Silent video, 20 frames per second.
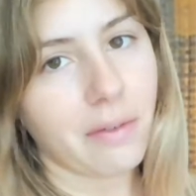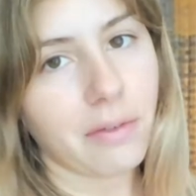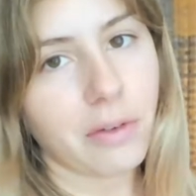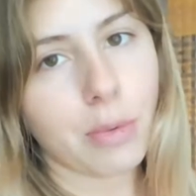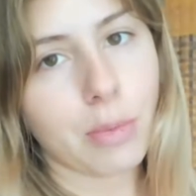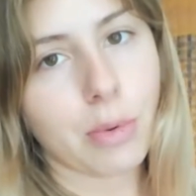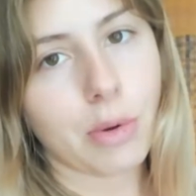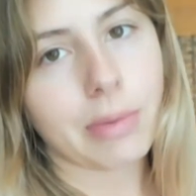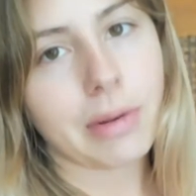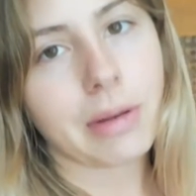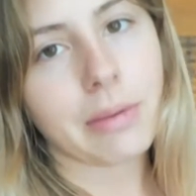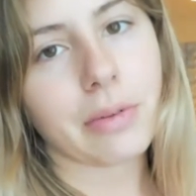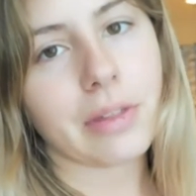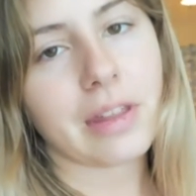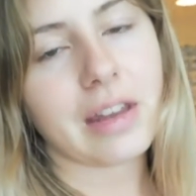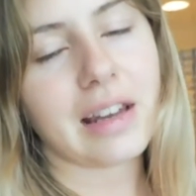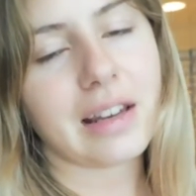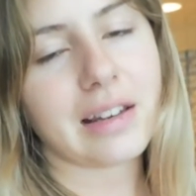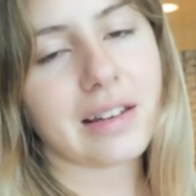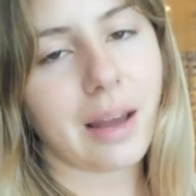few more people
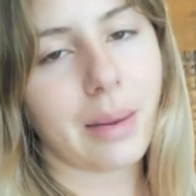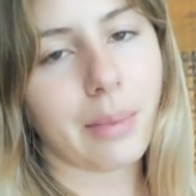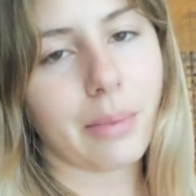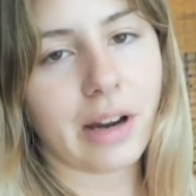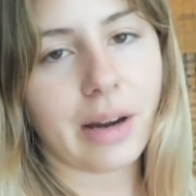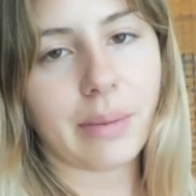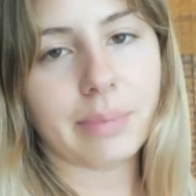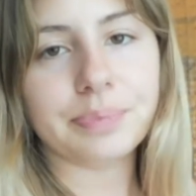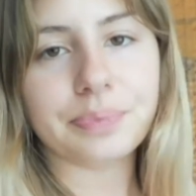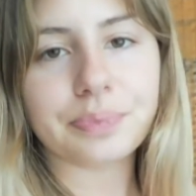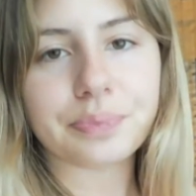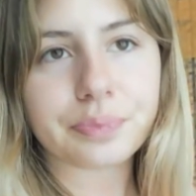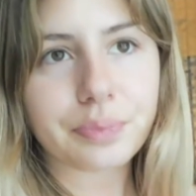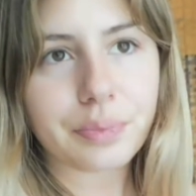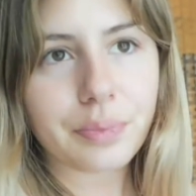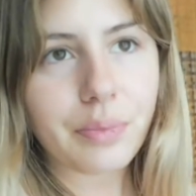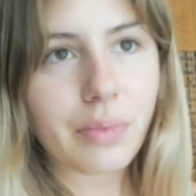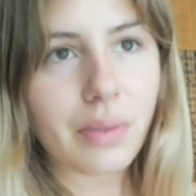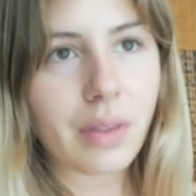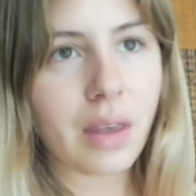that need to come around,
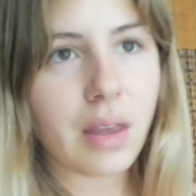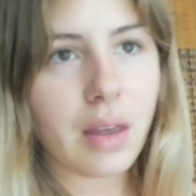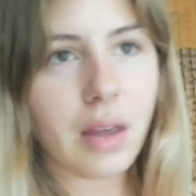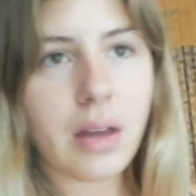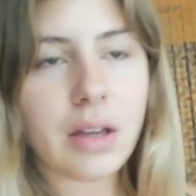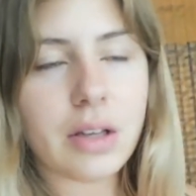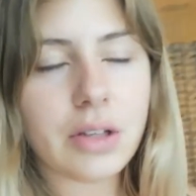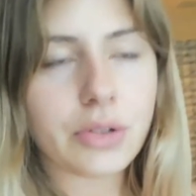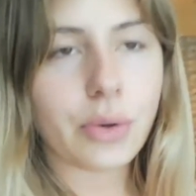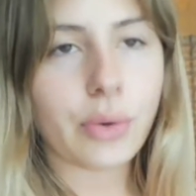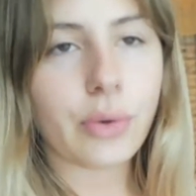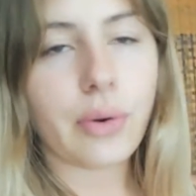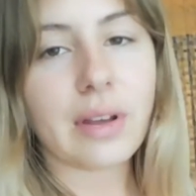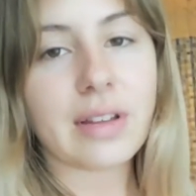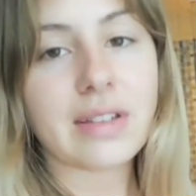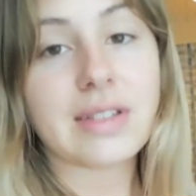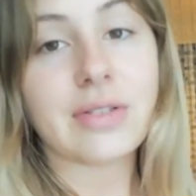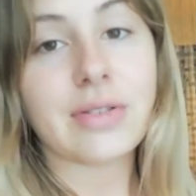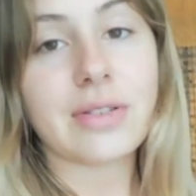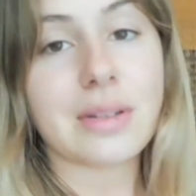talk to
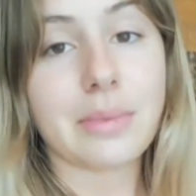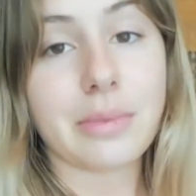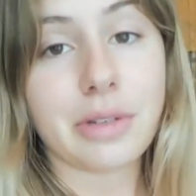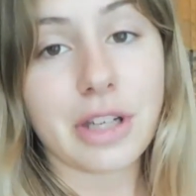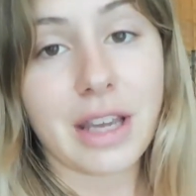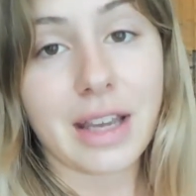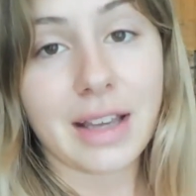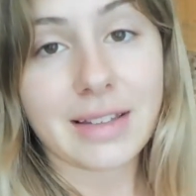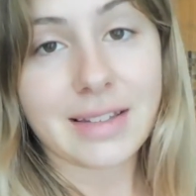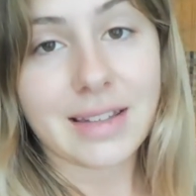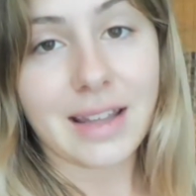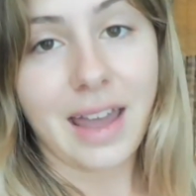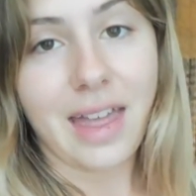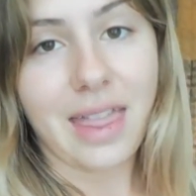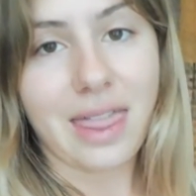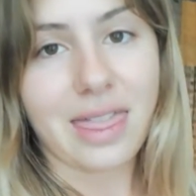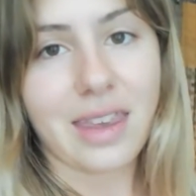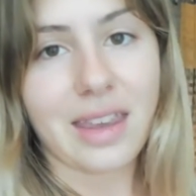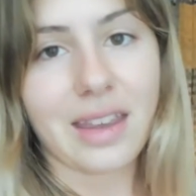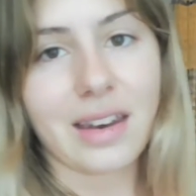us, do some checks,
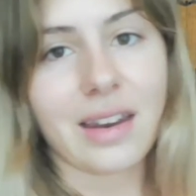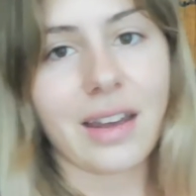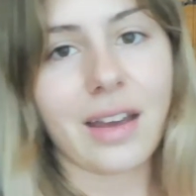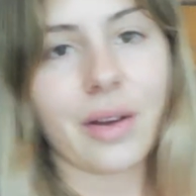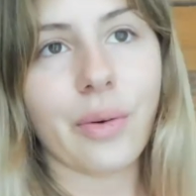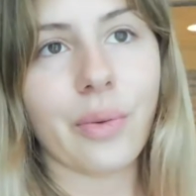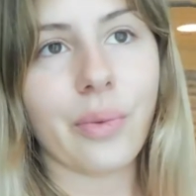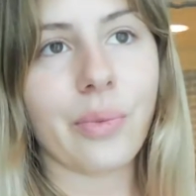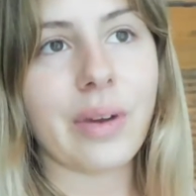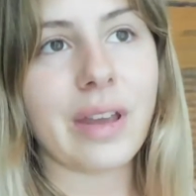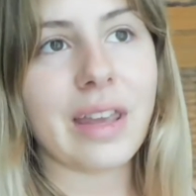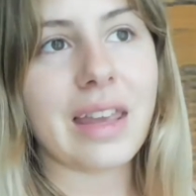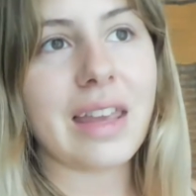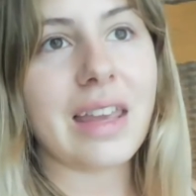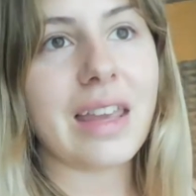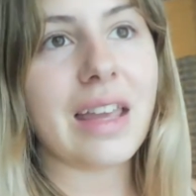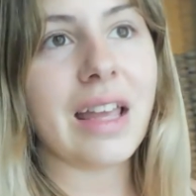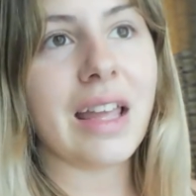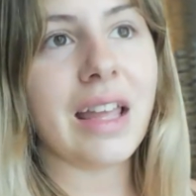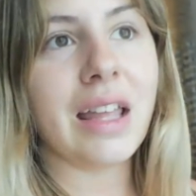and then
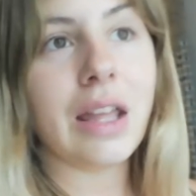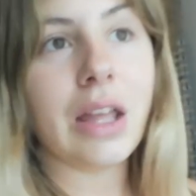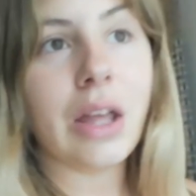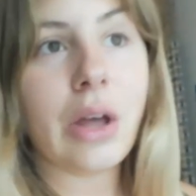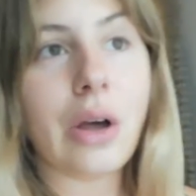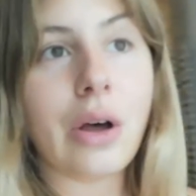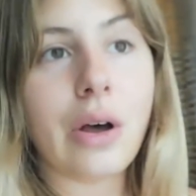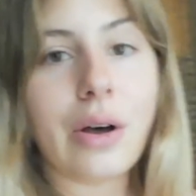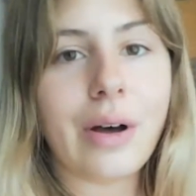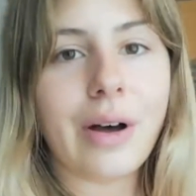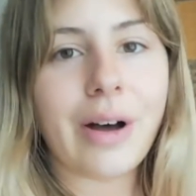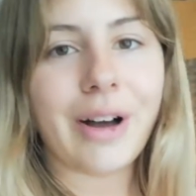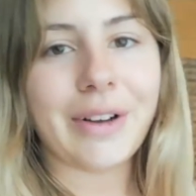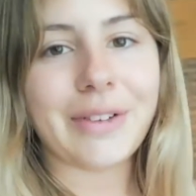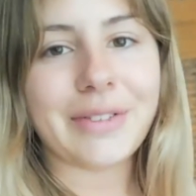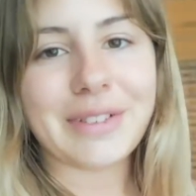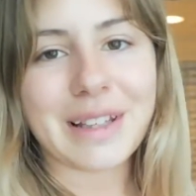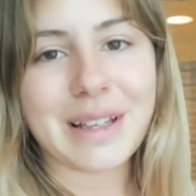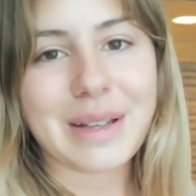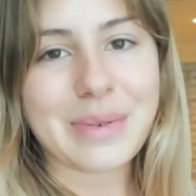we
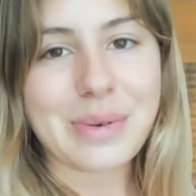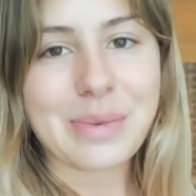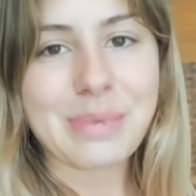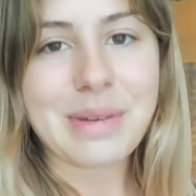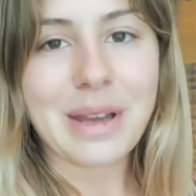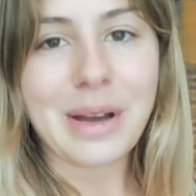hopefully will be